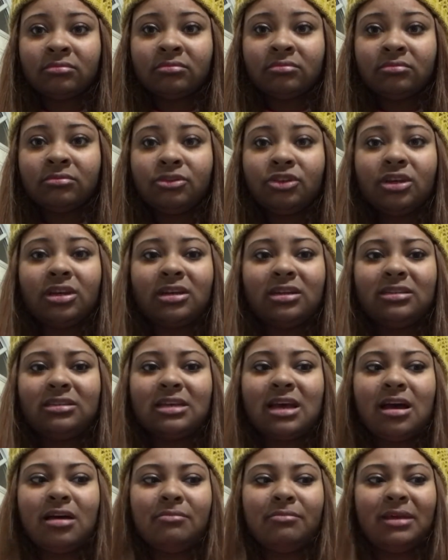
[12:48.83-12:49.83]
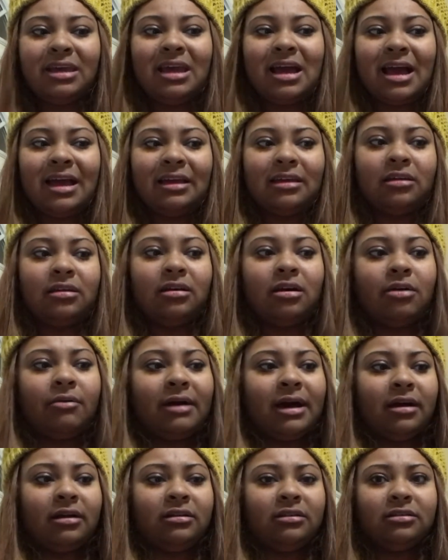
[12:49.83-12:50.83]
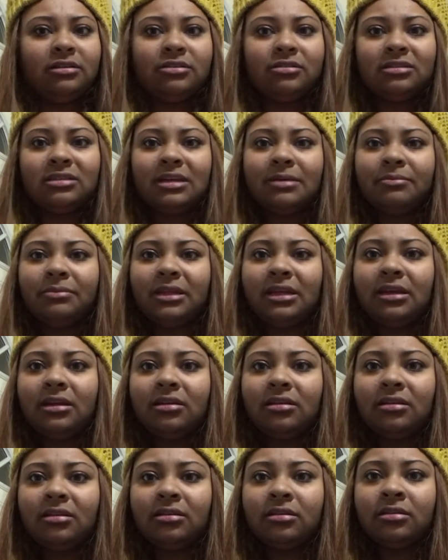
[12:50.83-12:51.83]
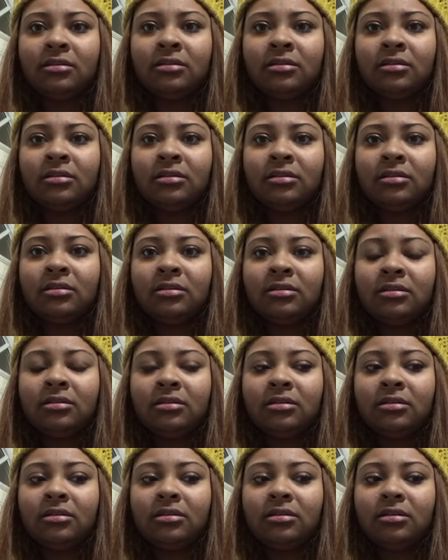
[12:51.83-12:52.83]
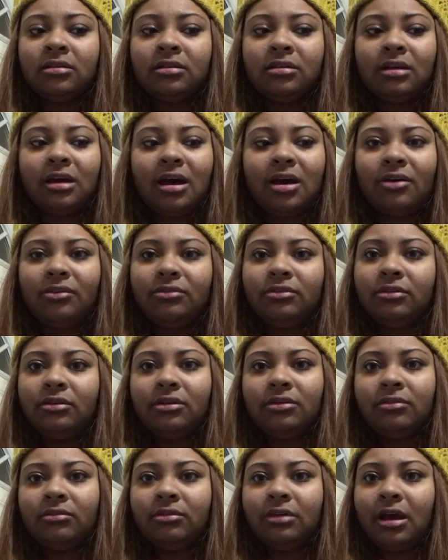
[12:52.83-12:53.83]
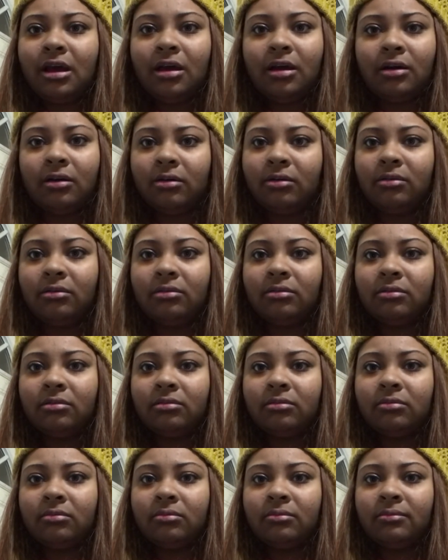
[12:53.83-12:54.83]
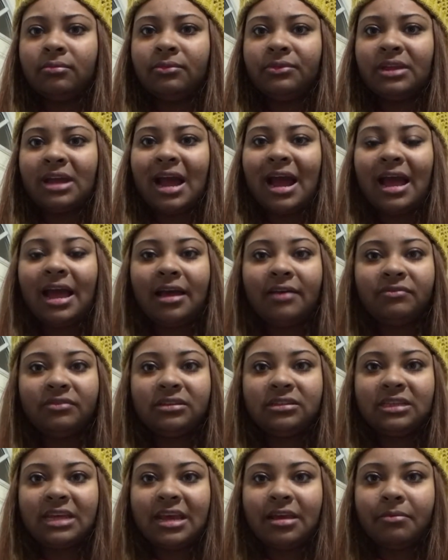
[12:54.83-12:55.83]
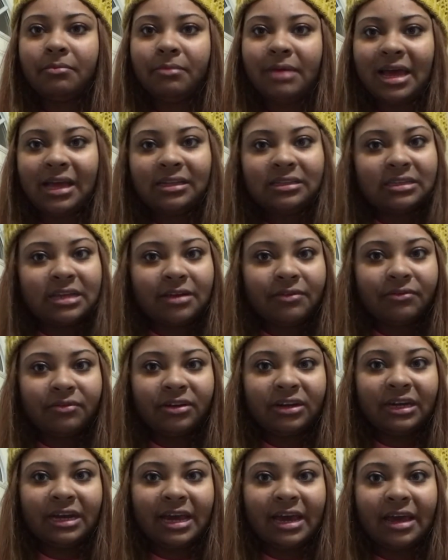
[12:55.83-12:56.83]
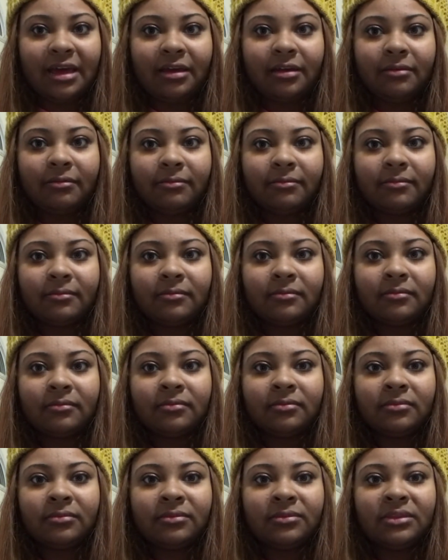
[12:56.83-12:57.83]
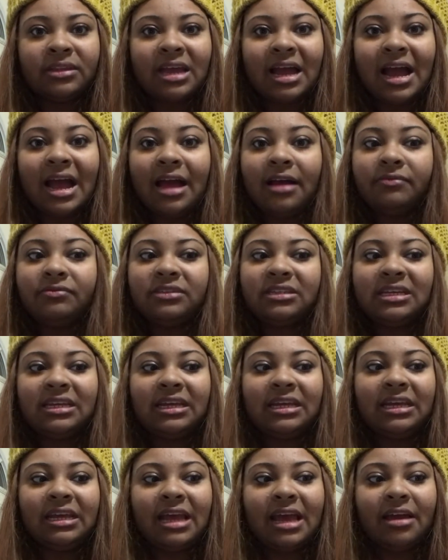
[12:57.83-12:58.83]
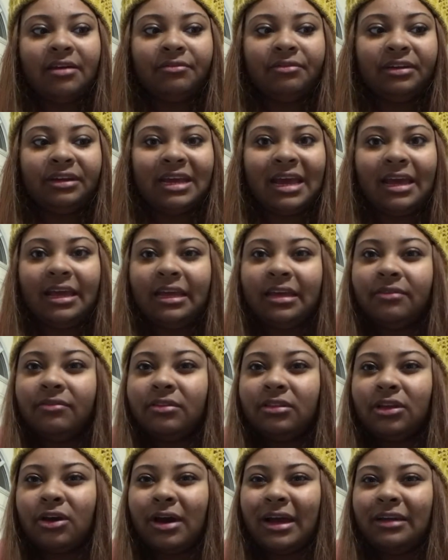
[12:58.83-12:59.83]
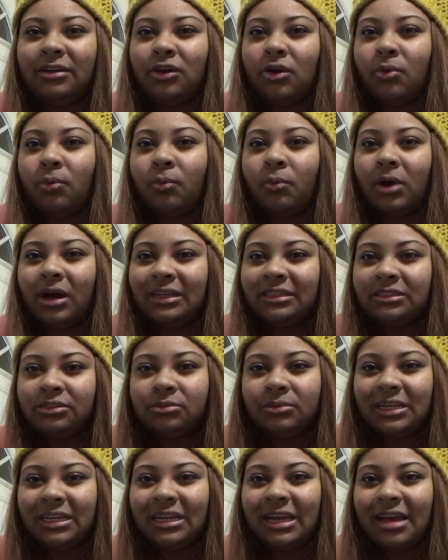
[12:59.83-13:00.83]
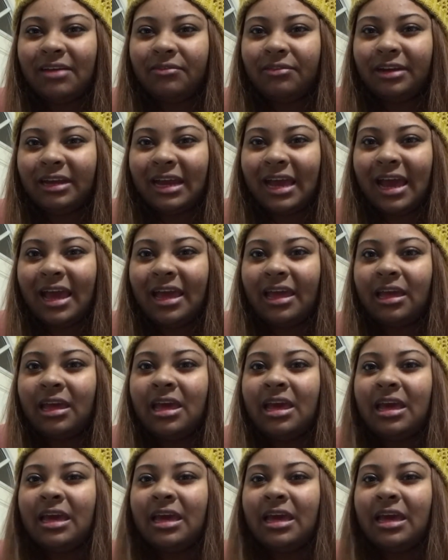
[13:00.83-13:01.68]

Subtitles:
You gonna tell me I can go out and do something? No, you don't know. I have to take meds every day. I have to eat every day, even though I don't want to eat every day.